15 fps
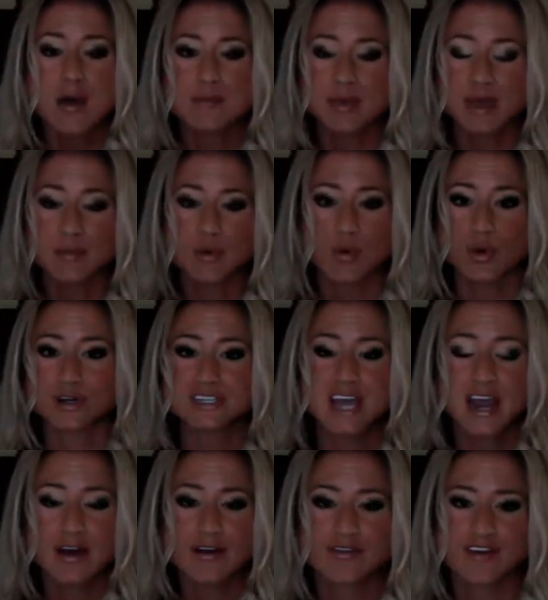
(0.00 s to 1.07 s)
people were
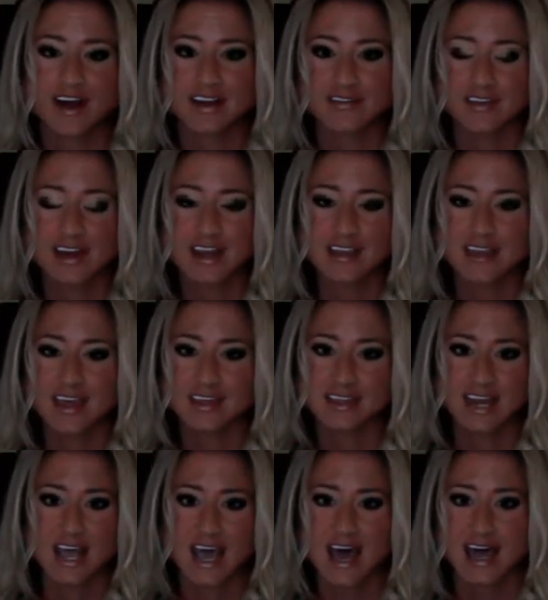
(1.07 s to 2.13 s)
terrified of anything
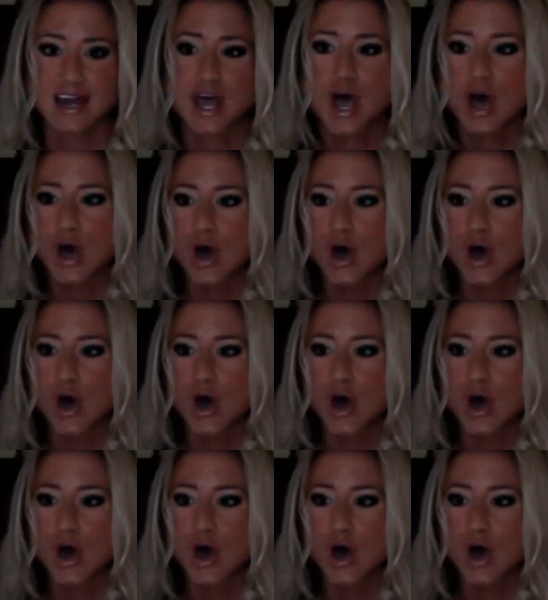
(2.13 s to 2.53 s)
that had